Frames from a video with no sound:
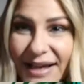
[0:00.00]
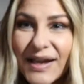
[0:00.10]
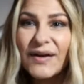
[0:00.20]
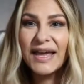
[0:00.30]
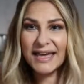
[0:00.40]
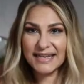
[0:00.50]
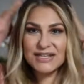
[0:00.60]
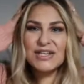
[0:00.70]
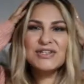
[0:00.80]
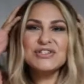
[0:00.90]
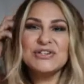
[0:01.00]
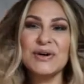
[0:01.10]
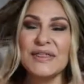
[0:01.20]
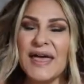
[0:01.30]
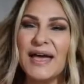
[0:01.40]
Go ahead and
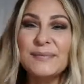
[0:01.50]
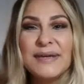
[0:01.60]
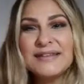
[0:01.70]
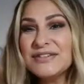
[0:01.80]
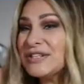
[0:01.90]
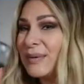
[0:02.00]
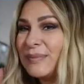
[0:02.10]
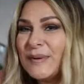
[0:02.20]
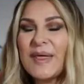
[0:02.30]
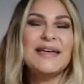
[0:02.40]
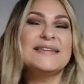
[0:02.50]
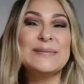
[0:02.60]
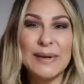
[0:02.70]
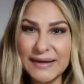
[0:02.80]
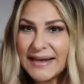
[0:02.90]
enjoy that amazing shampoo that is
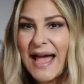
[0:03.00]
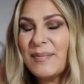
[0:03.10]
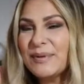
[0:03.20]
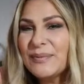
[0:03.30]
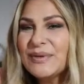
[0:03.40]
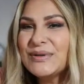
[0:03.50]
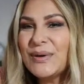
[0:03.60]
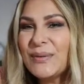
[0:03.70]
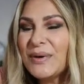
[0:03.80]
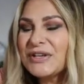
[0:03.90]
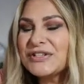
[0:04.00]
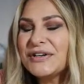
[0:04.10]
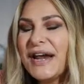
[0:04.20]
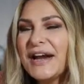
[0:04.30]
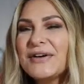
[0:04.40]
about to happen when you go wash
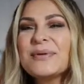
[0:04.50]
your hair